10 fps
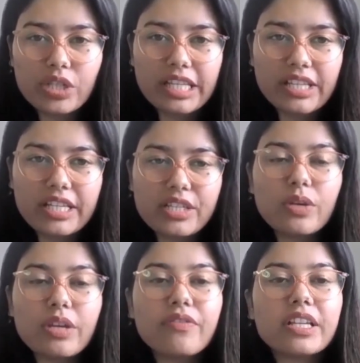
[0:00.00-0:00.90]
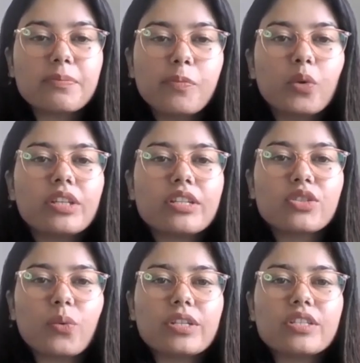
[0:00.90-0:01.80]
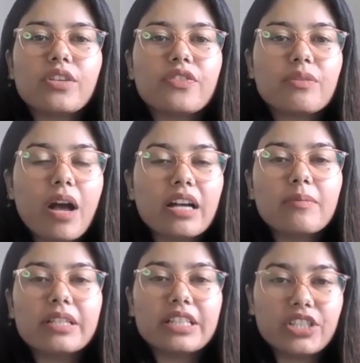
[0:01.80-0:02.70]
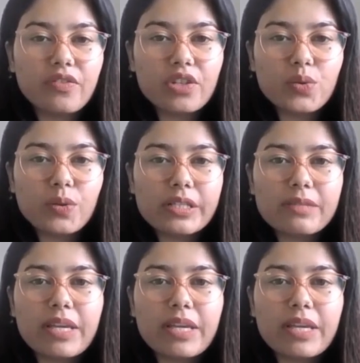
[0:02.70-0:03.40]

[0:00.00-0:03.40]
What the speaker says: series where we explore the stories of remarkable individuals